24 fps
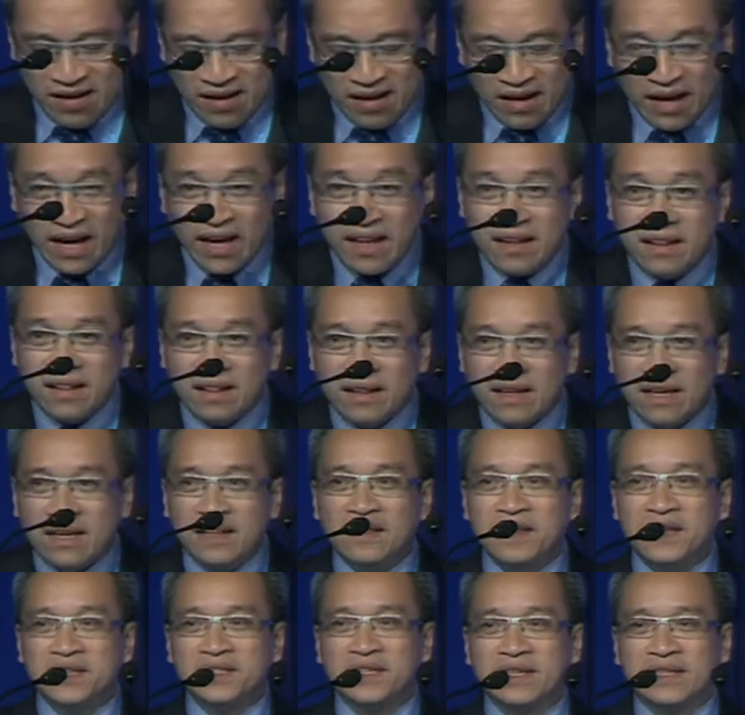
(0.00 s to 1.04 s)
And in
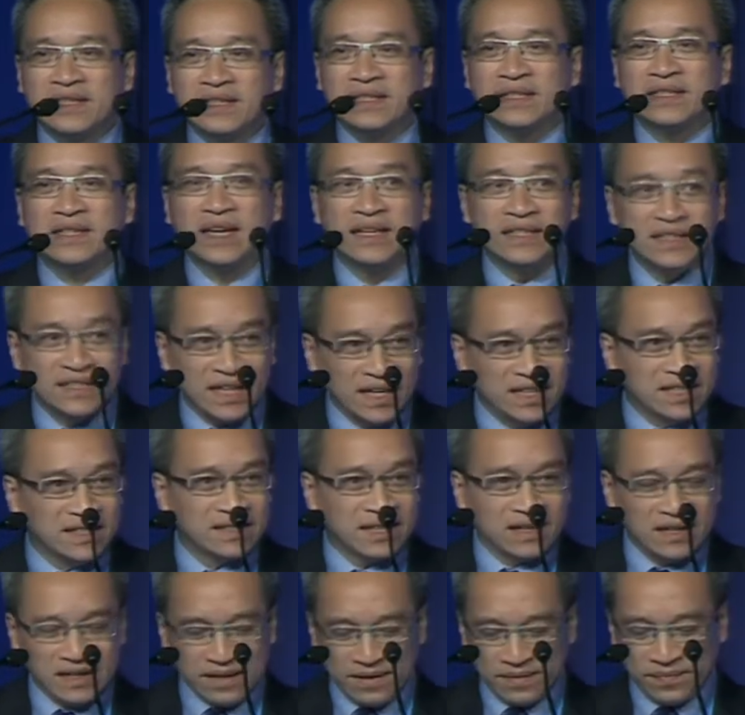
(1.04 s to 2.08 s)
this
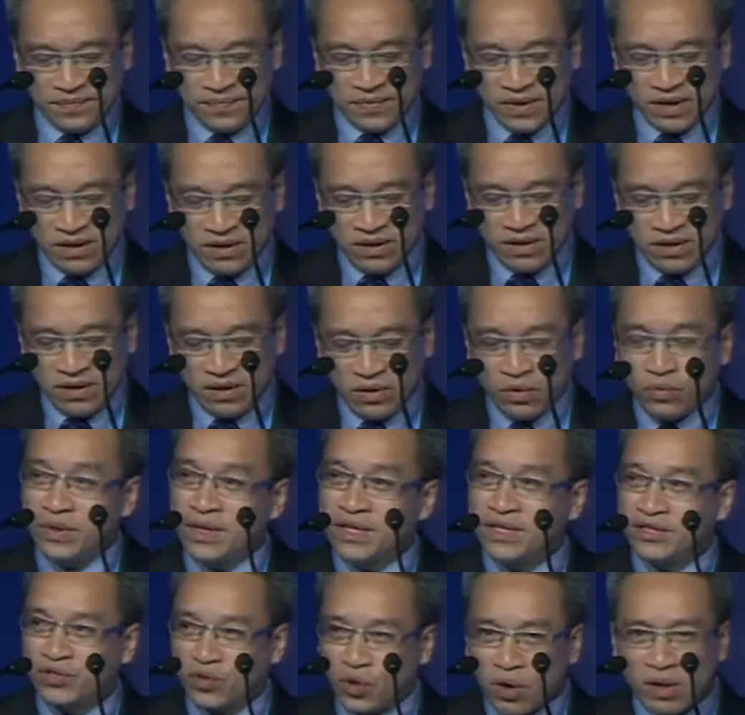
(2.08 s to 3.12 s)
context,
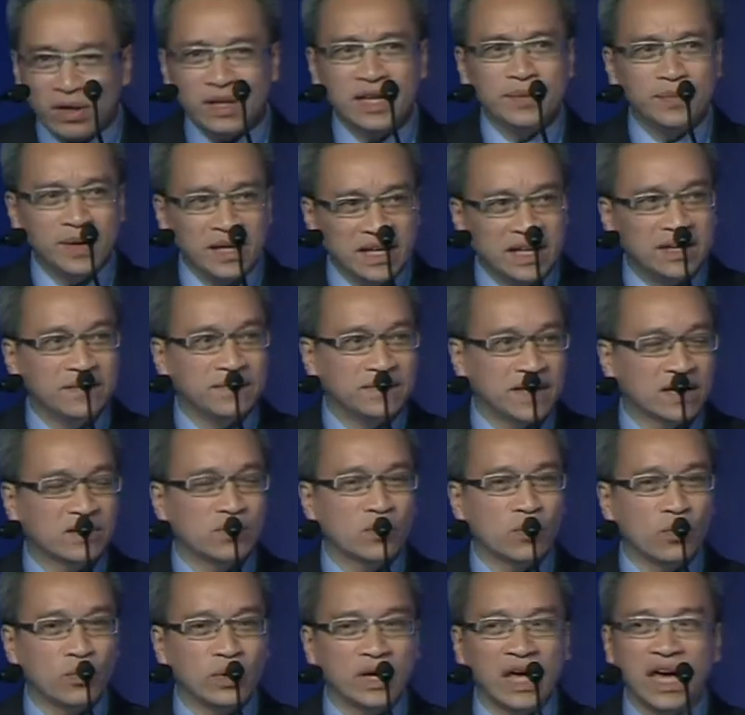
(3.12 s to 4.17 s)
we strongly believe that
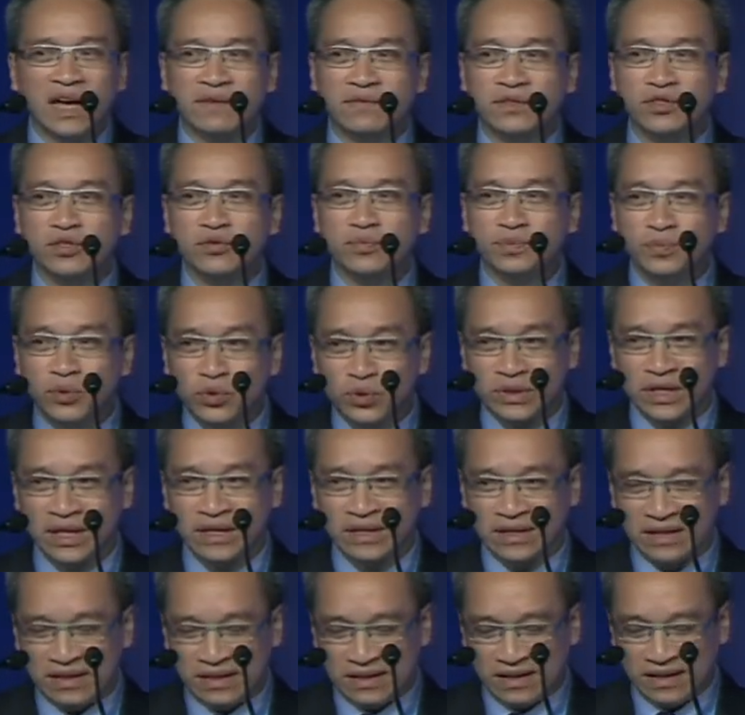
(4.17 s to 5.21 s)
we have to put
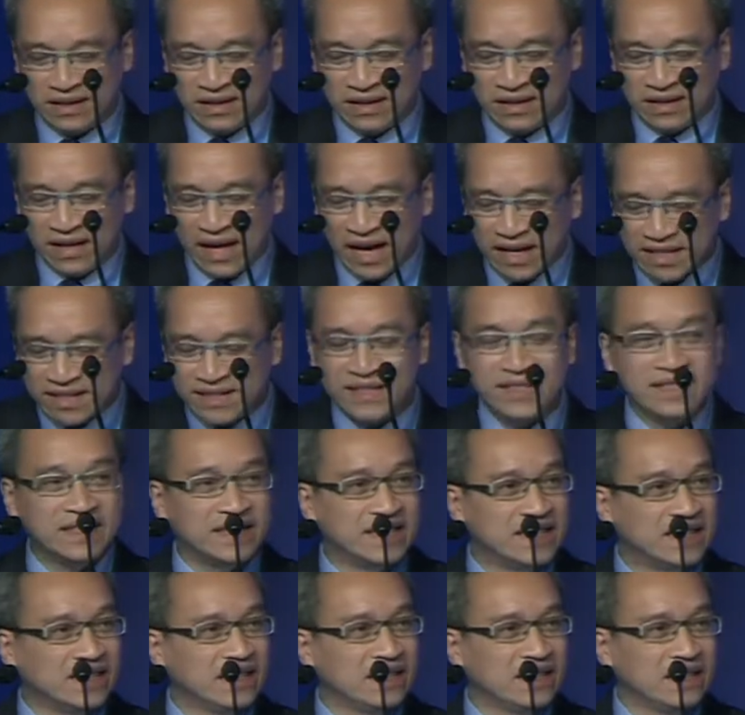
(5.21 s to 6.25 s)

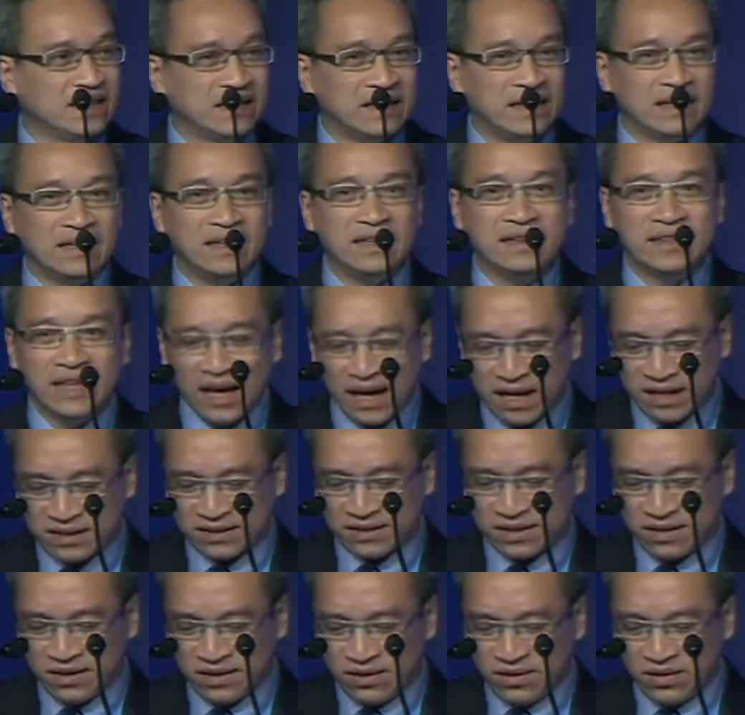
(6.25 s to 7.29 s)
ICT in the heart
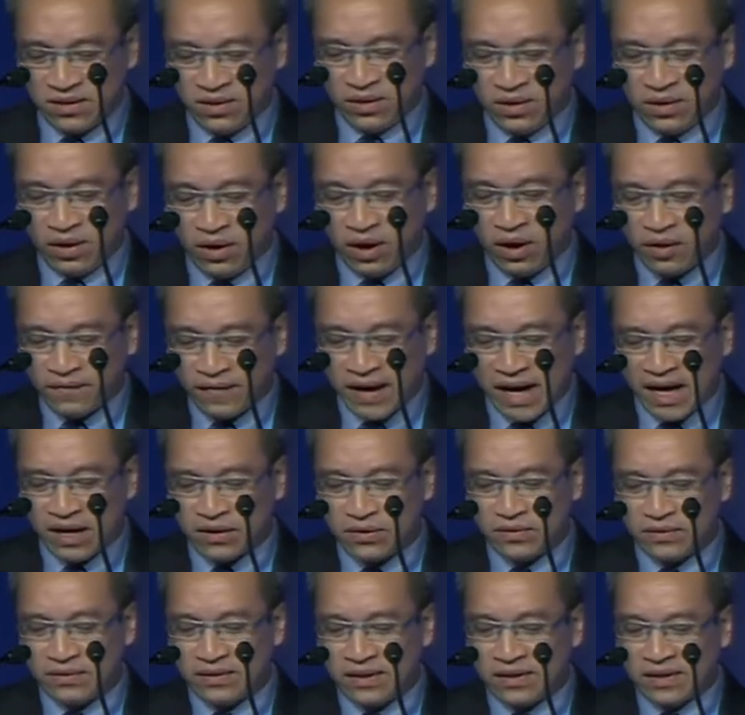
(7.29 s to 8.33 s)
of
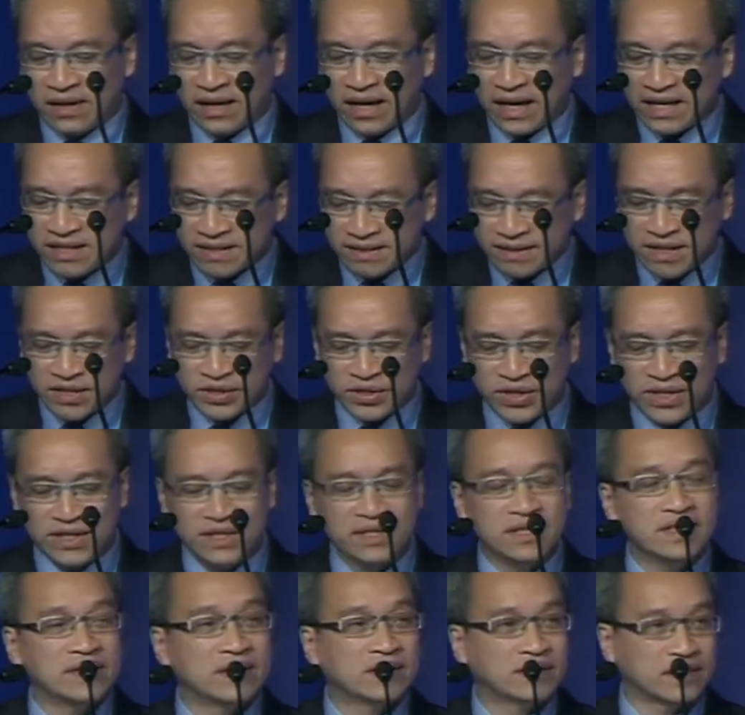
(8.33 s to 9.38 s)
our
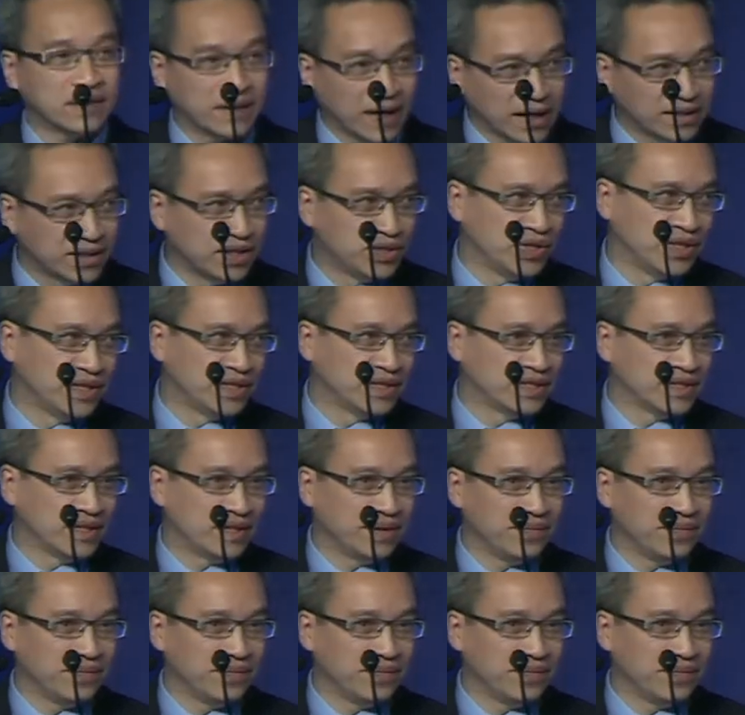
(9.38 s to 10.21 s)
SDG strategies.